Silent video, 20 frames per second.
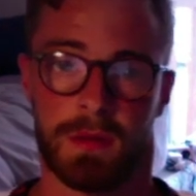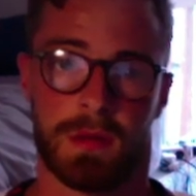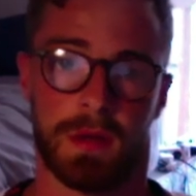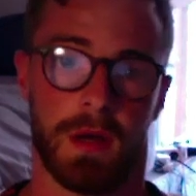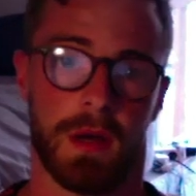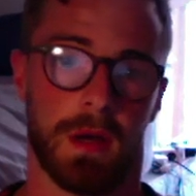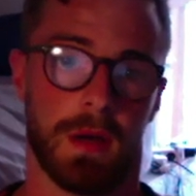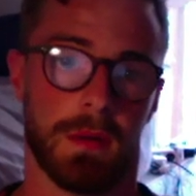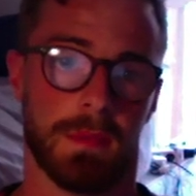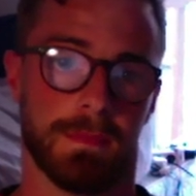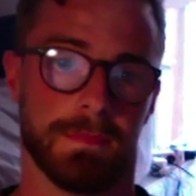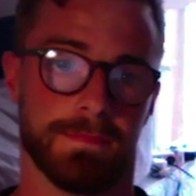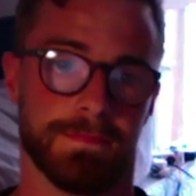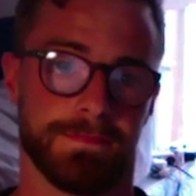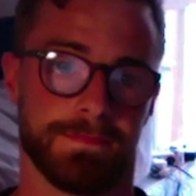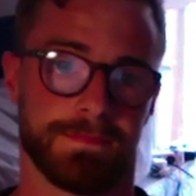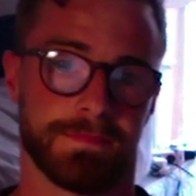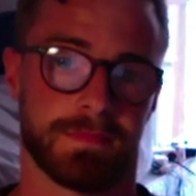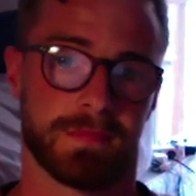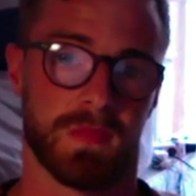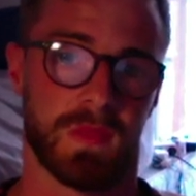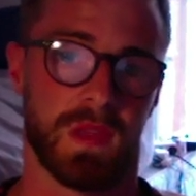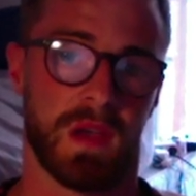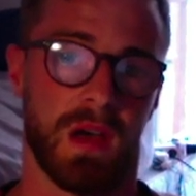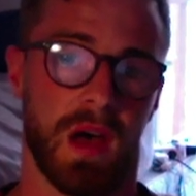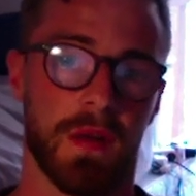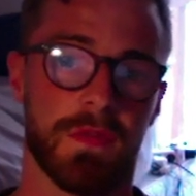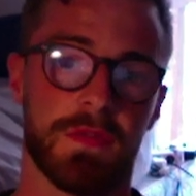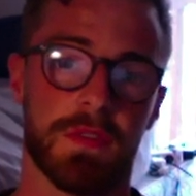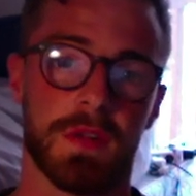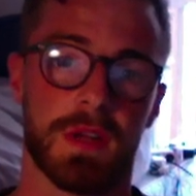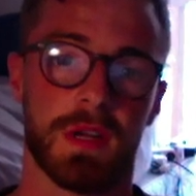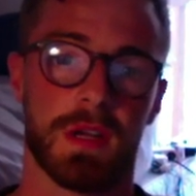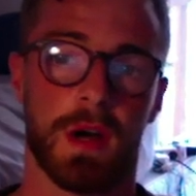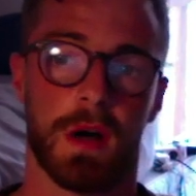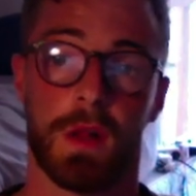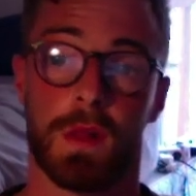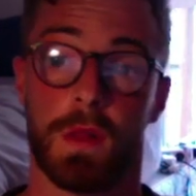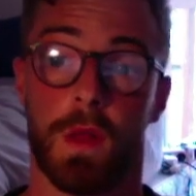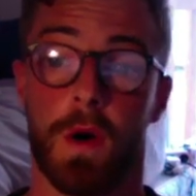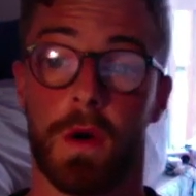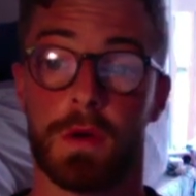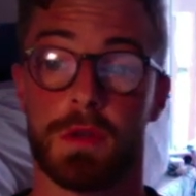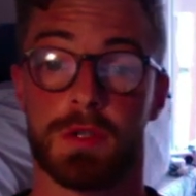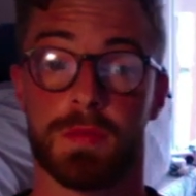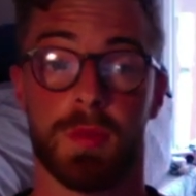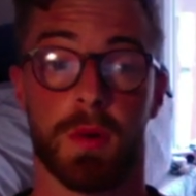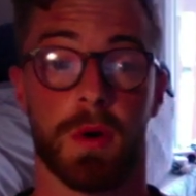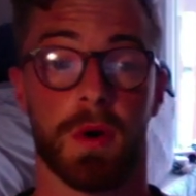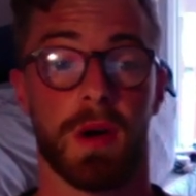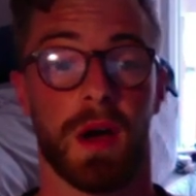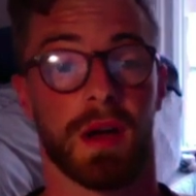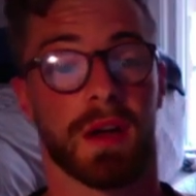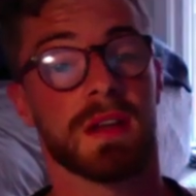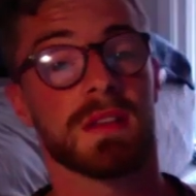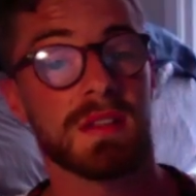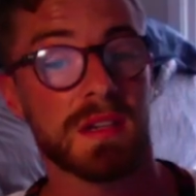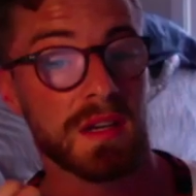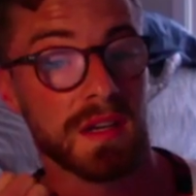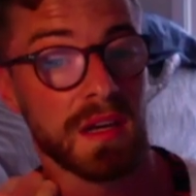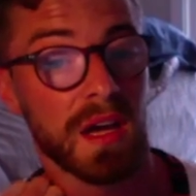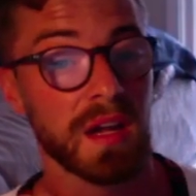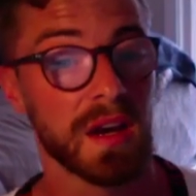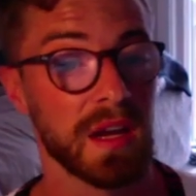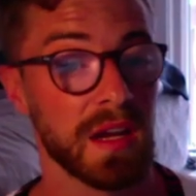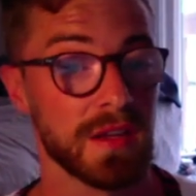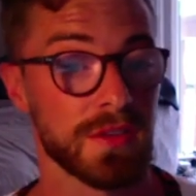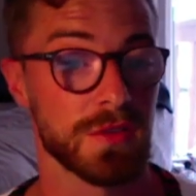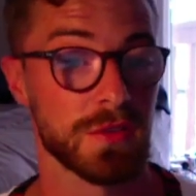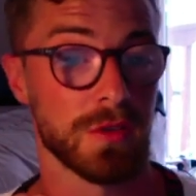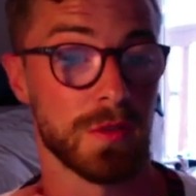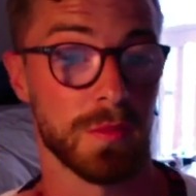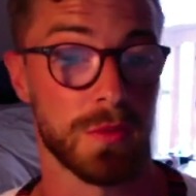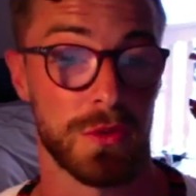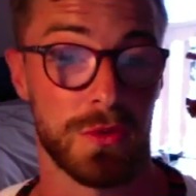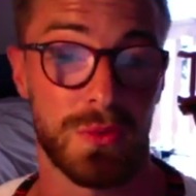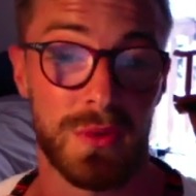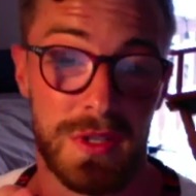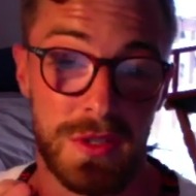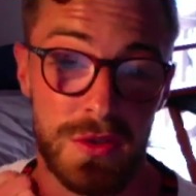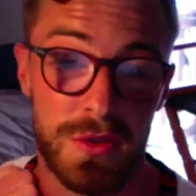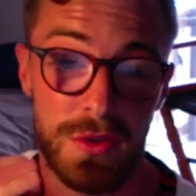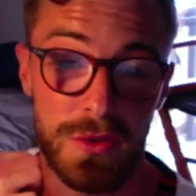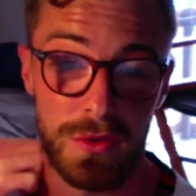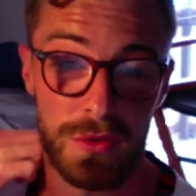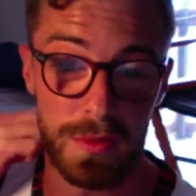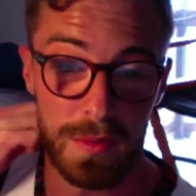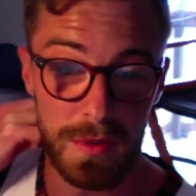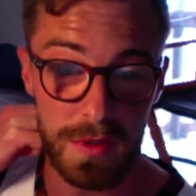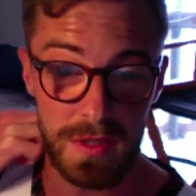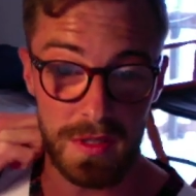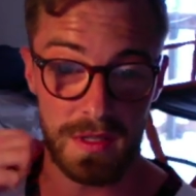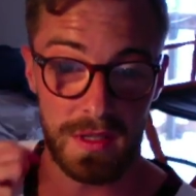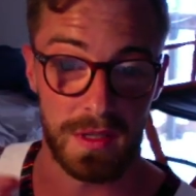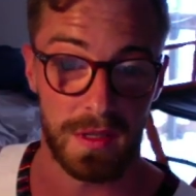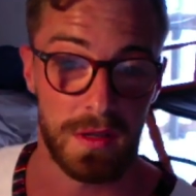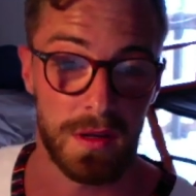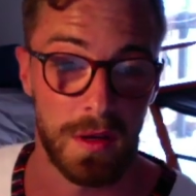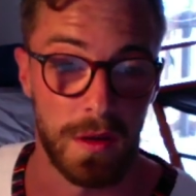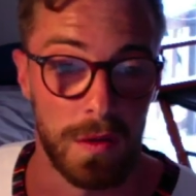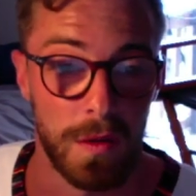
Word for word: Um, I feel like a large part, I guess I can kind of answer number three too, because like a